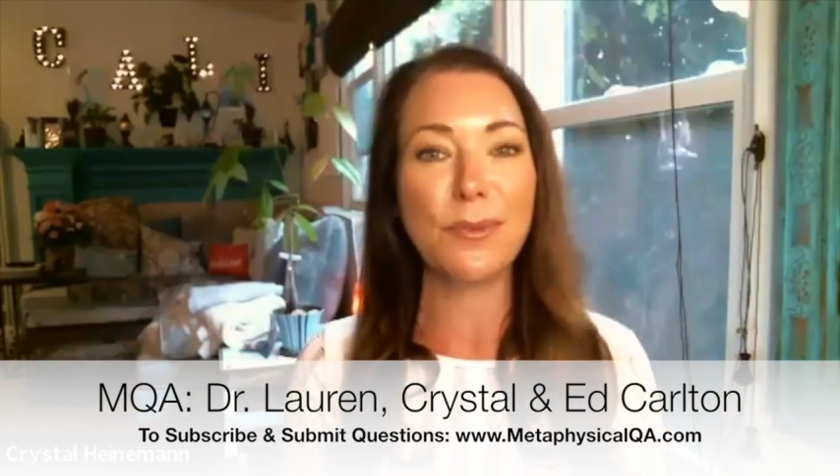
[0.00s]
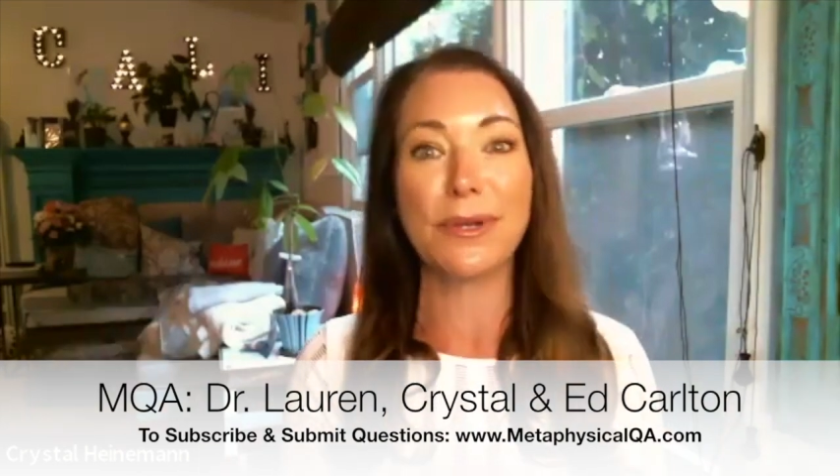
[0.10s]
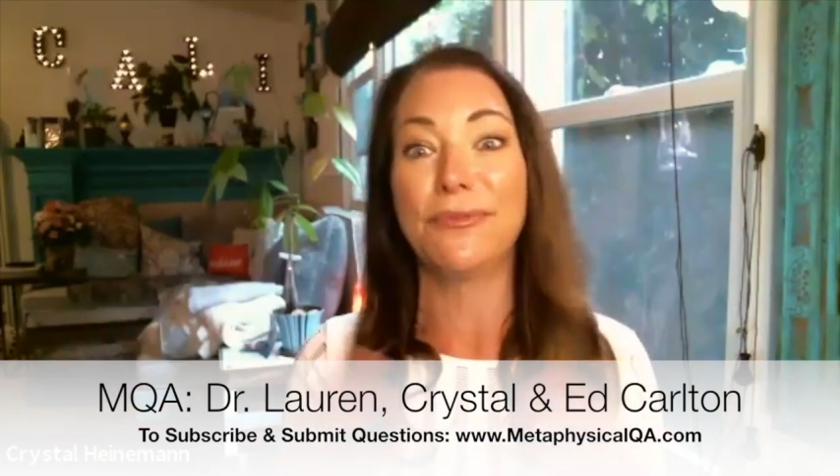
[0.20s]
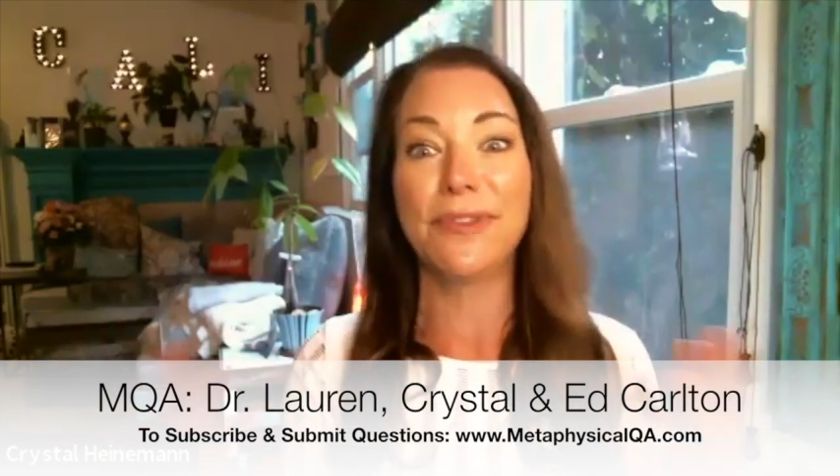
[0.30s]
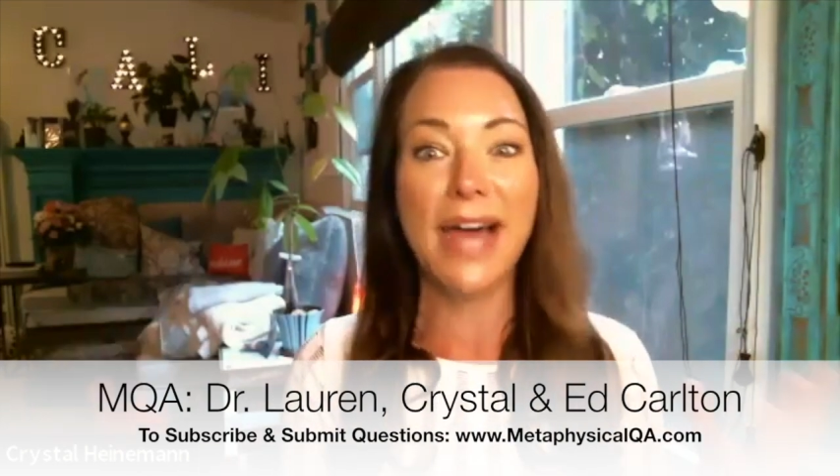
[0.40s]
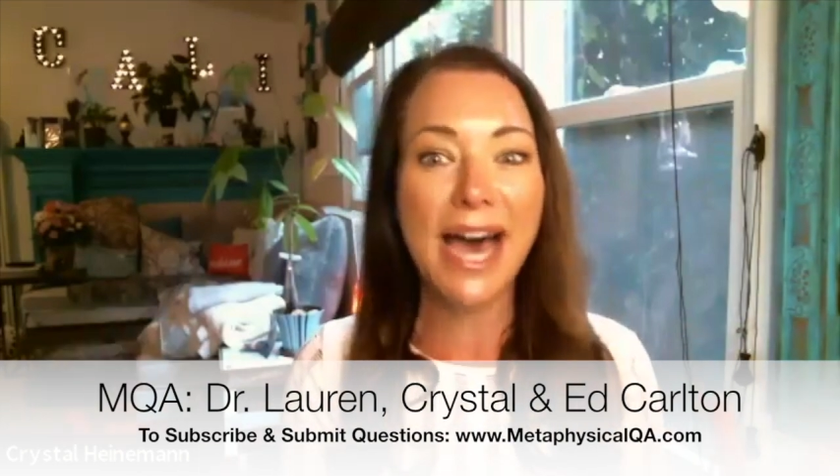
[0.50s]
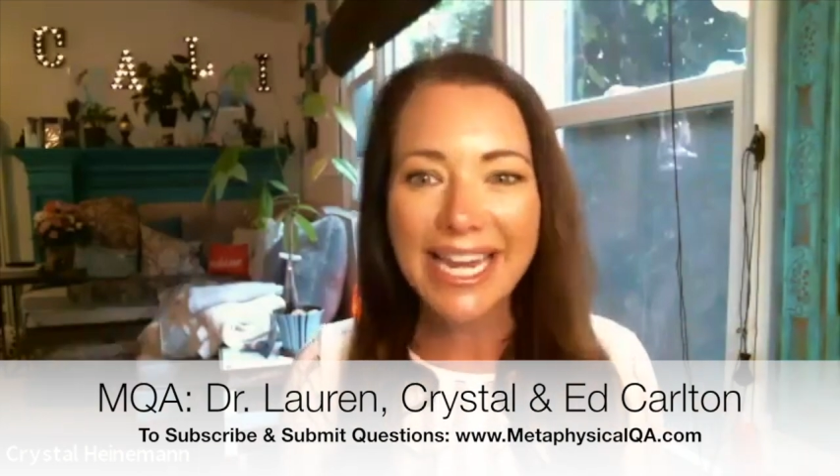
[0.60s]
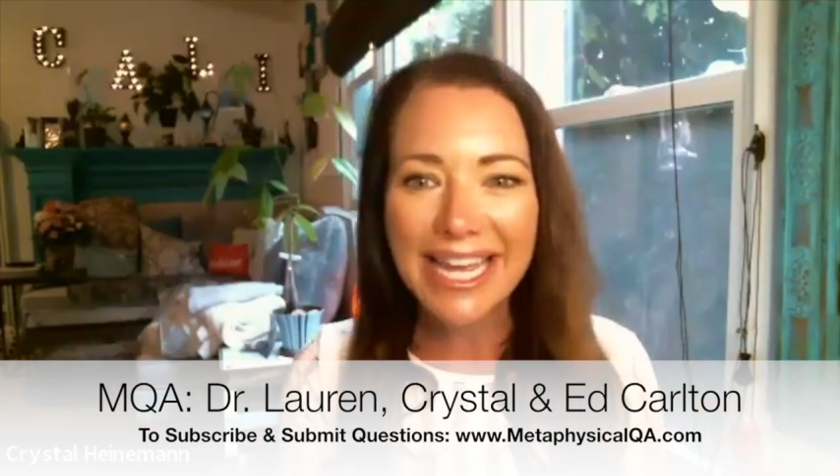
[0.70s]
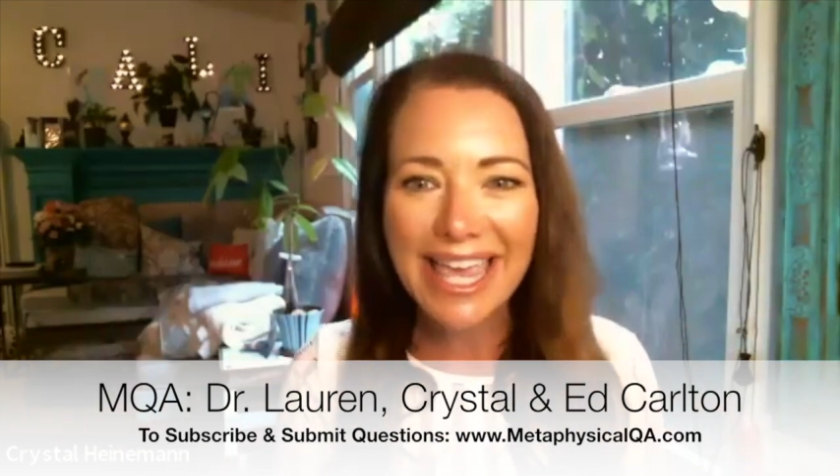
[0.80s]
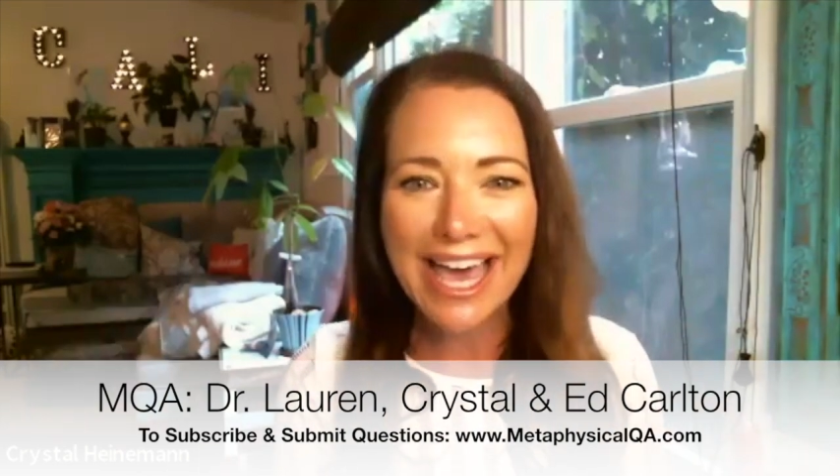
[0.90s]
We would fly
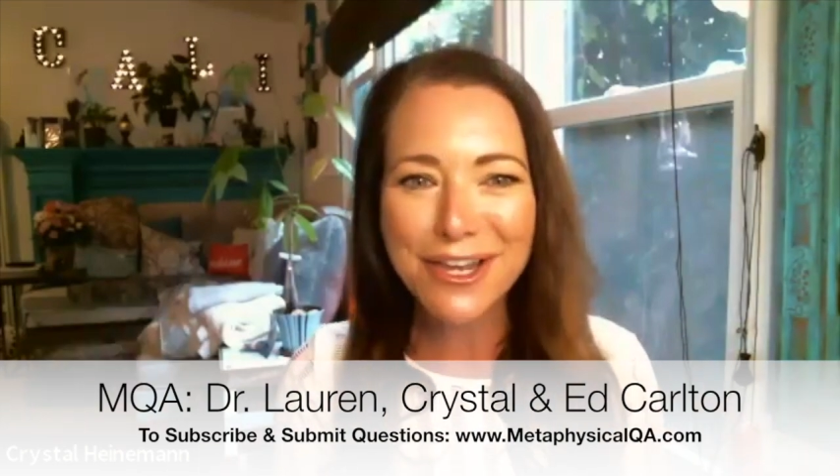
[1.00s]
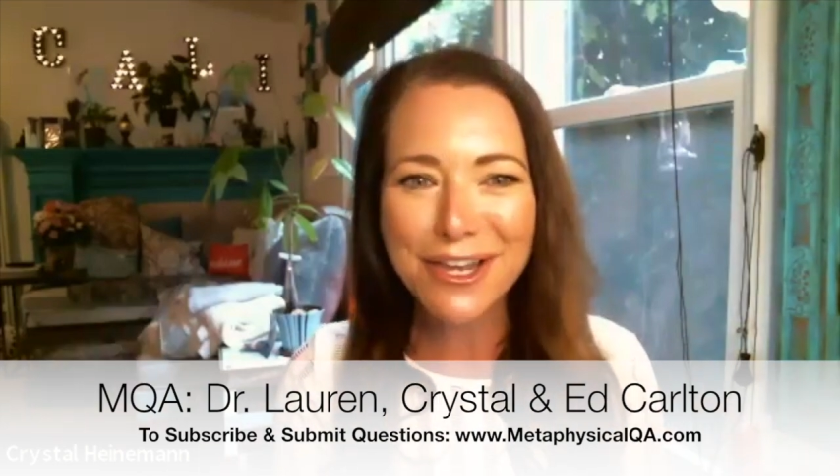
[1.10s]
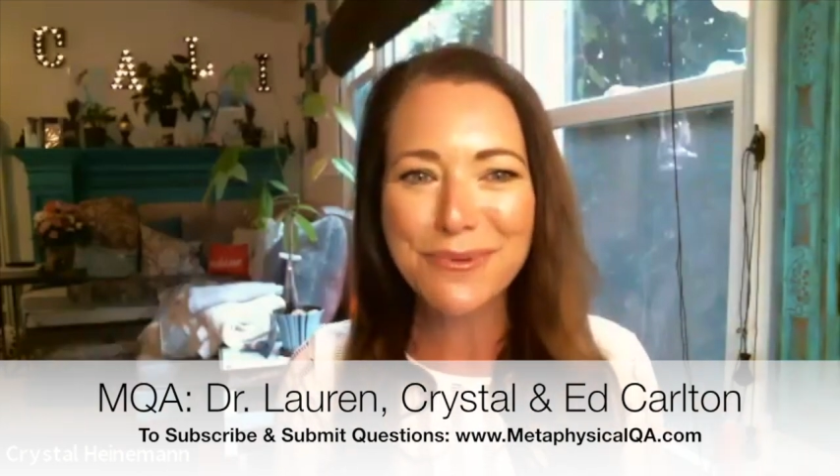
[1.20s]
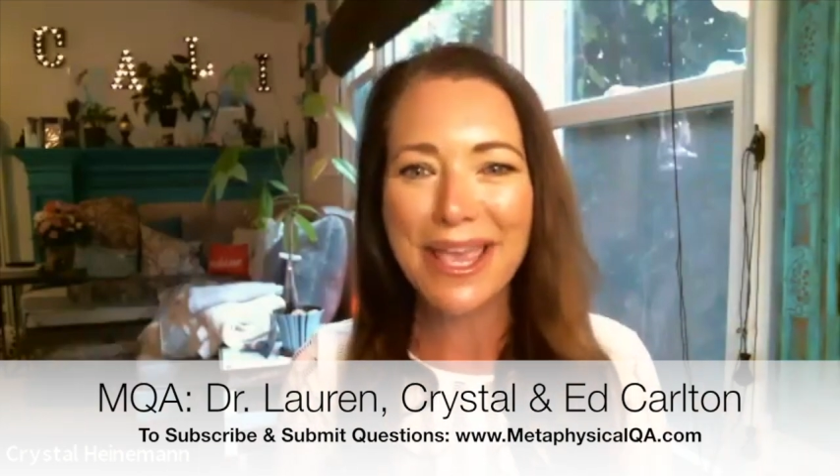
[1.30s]
together.